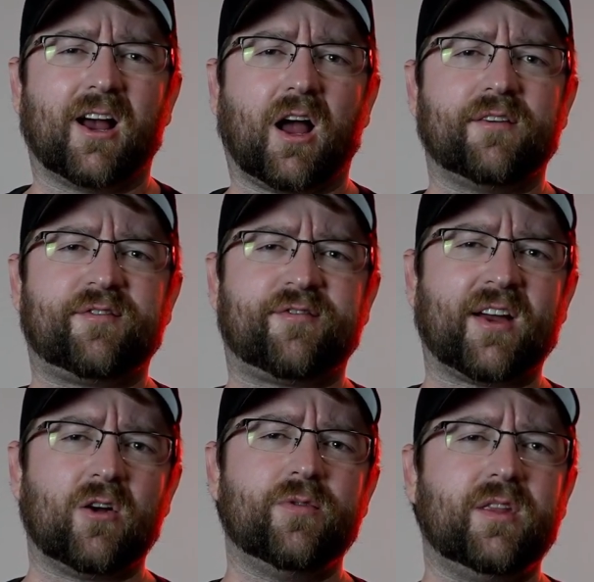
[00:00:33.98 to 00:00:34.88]
I've
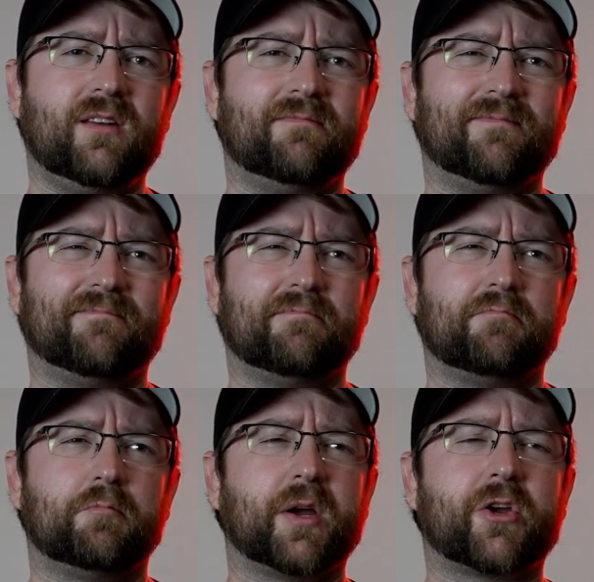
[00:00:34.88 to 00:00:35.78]
found that
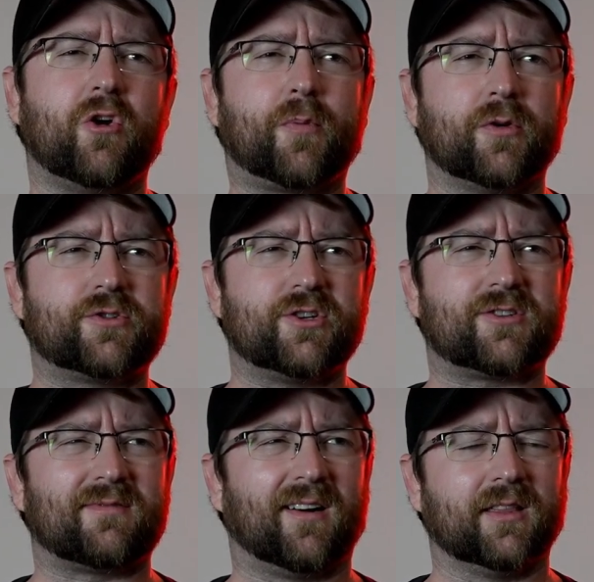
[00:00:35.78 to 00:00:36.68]
my GoPros
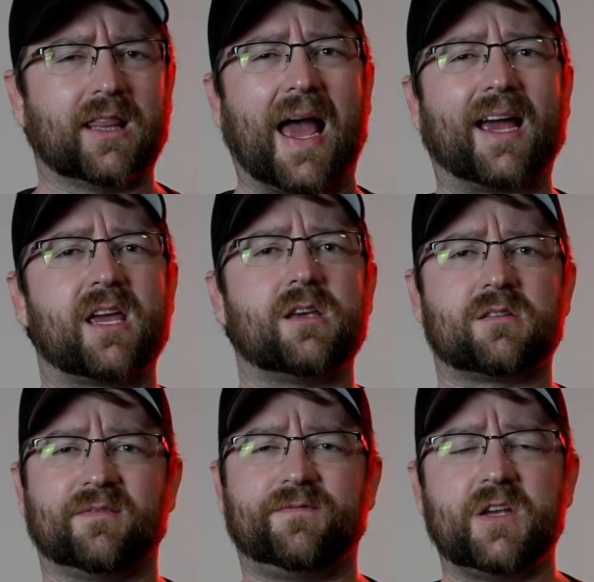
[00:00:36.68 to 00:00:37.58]
just are lacking
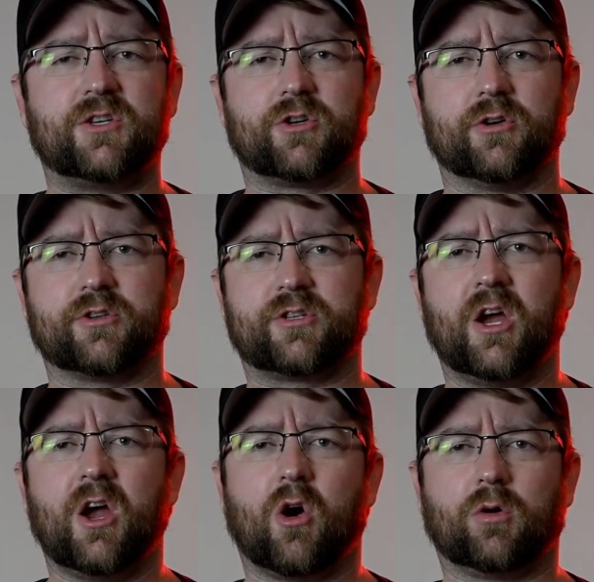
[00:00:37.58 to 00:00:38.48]
some features
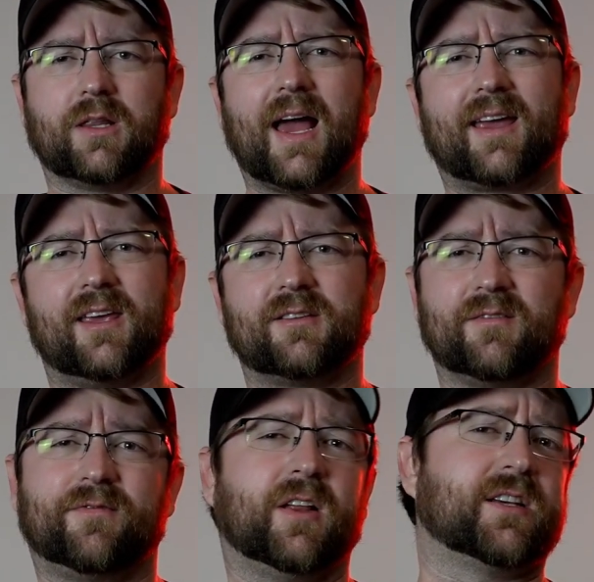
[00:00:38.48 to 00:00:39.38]
or lacking
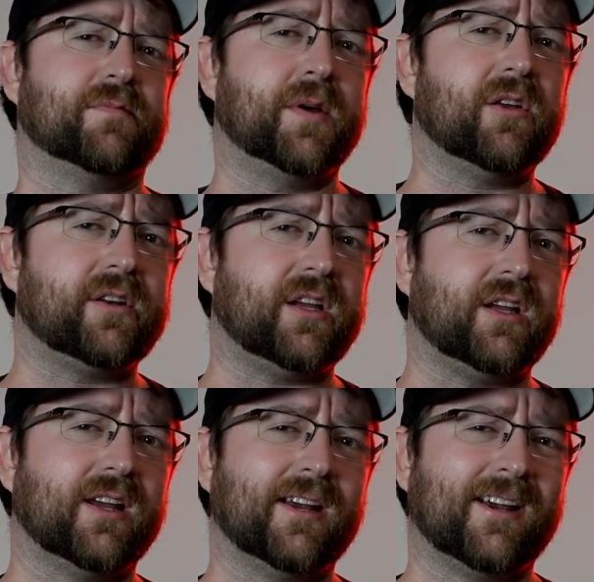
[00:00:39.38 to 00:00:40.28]
some
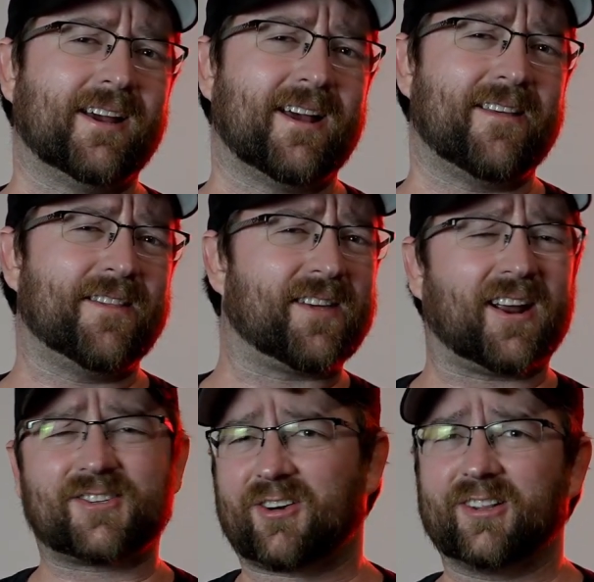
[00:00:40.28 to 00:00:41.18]
flexibility that
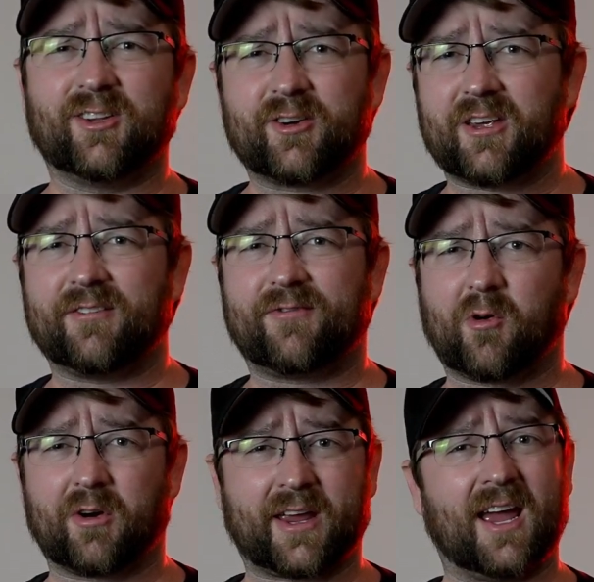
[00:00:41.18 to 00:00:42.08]
I started looking
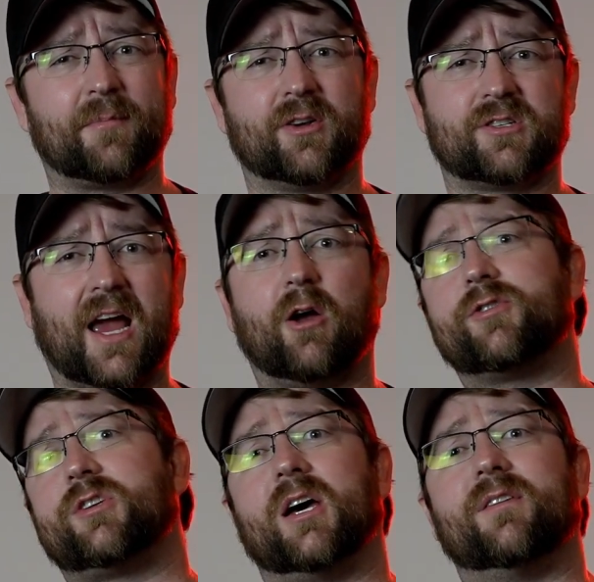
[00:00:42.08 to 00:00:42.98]
for cameras
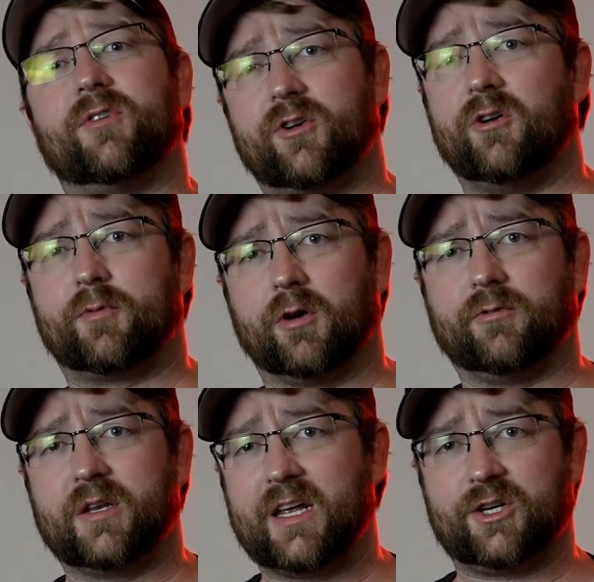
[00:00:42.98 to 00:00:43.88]
outside of the GoPro
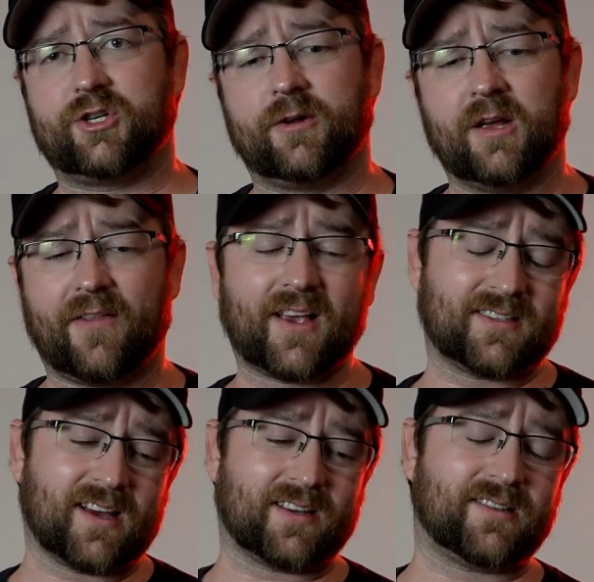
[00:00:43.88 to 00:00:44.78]
niche. And that's
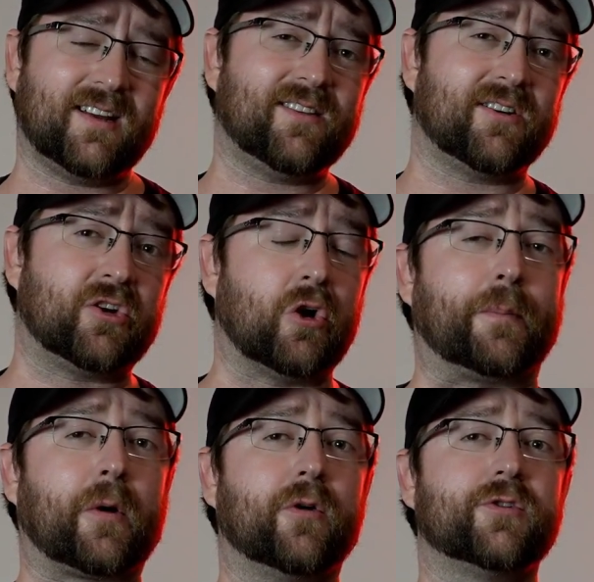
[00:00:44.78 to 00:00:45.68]
not to say that
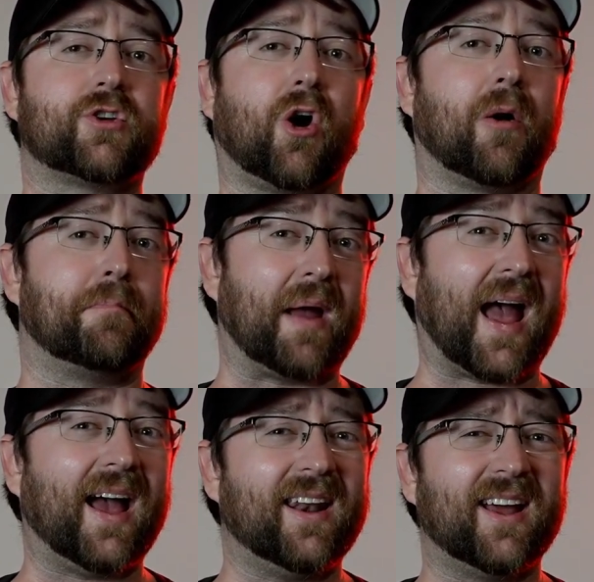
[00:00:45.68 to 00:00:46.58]
GoPros are
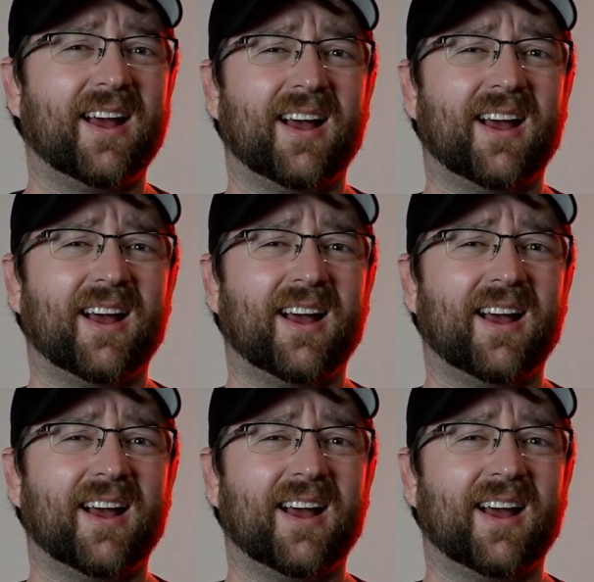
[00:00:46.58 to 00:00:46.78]
bad,